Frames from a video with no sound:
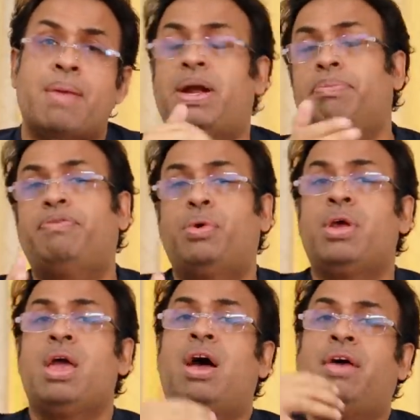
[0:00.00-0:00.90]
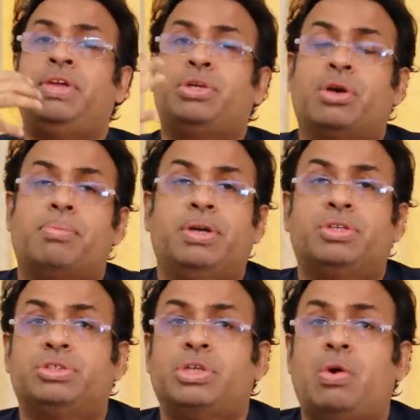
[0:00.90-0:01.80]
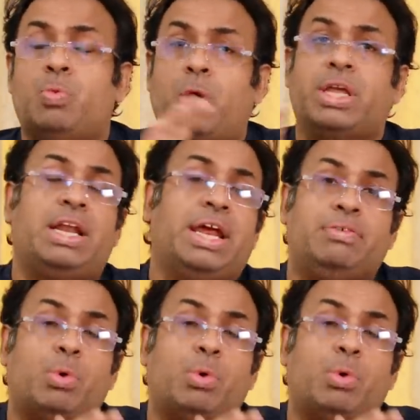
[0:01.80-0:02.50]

But before we talk about the sound, what I liked,